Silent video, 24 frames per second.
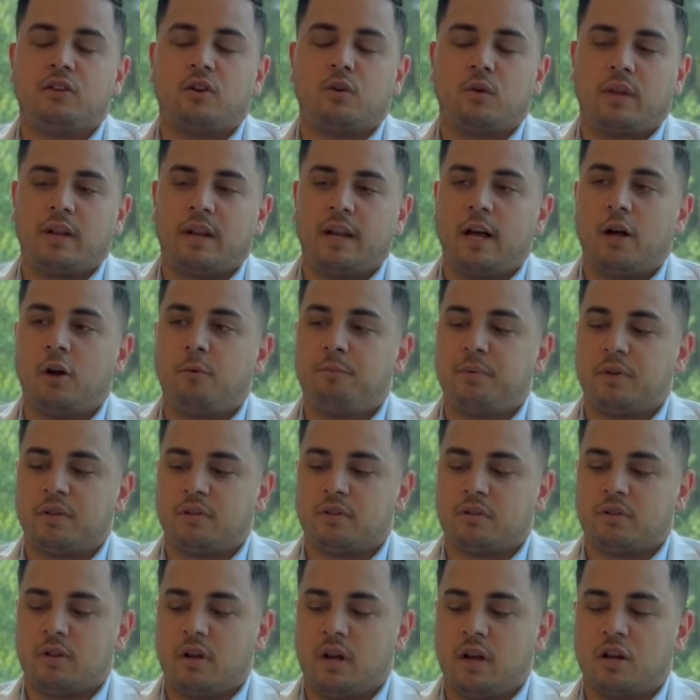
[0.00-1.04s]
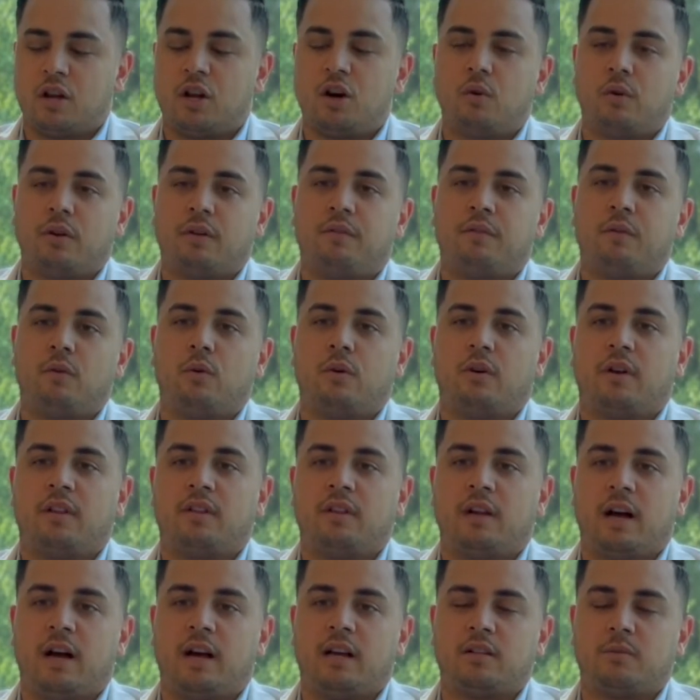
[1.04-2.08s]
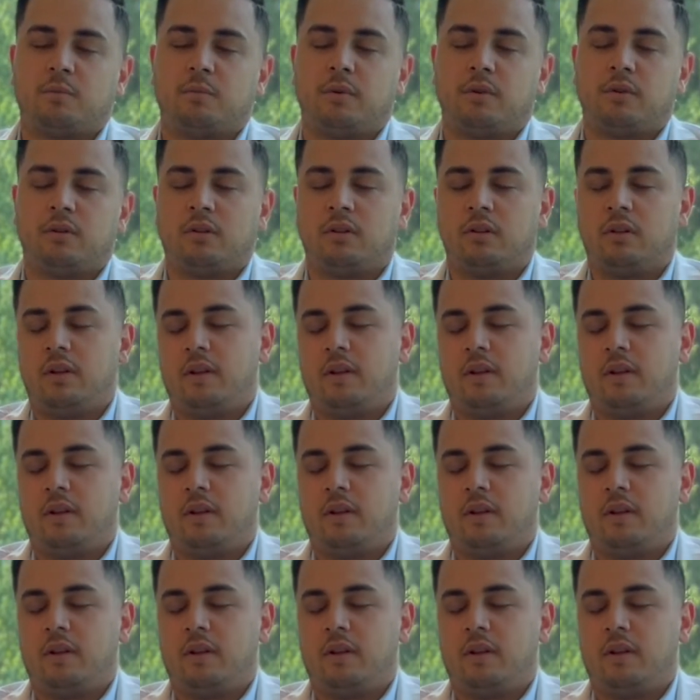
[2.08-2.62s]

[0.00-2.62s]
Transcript: it can help us going forward in the hospital.